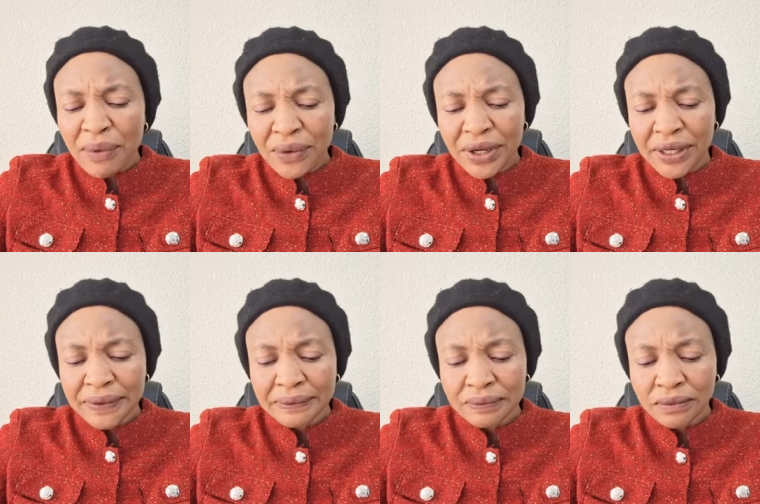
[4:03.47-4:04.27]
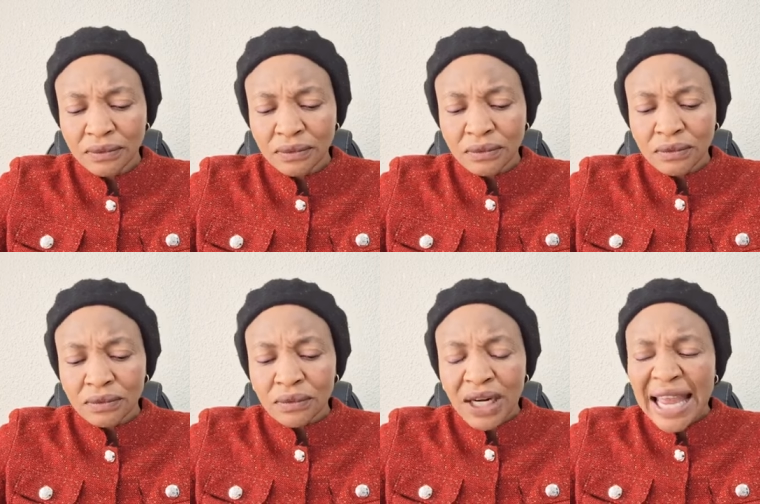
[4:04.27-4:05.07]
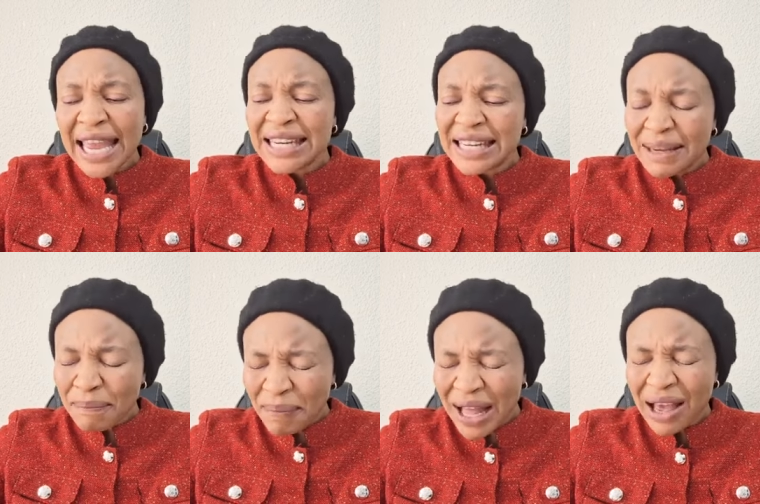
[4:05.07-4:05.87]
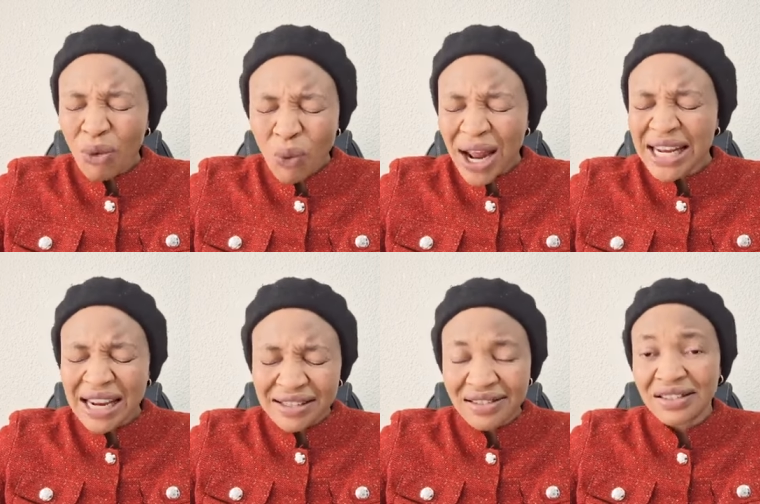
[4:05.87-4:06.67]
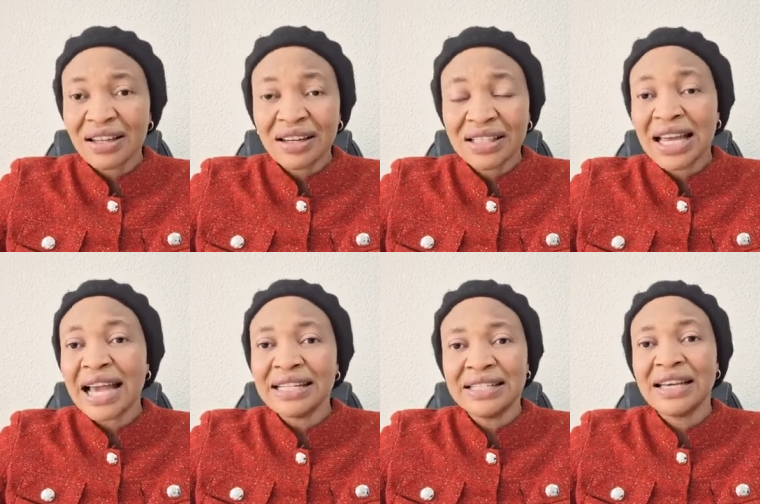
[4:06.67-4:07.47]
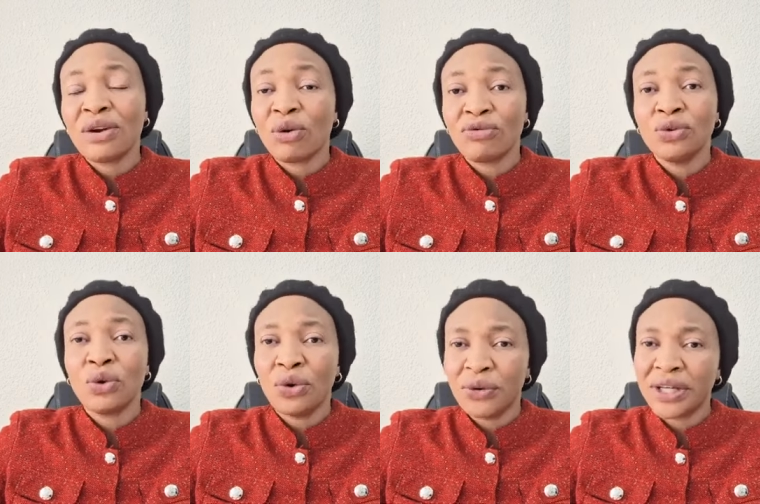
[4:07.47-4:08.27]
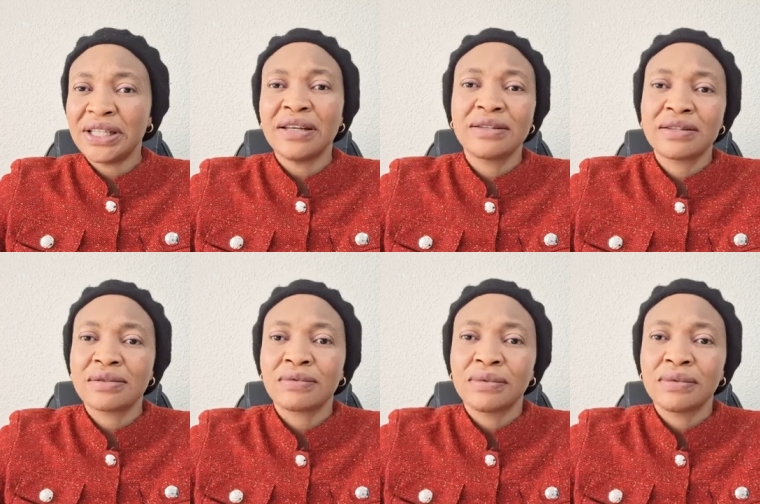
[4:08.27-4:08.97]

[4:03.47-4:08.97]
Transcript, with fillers: pray any power that is stealing the idea of your greatness,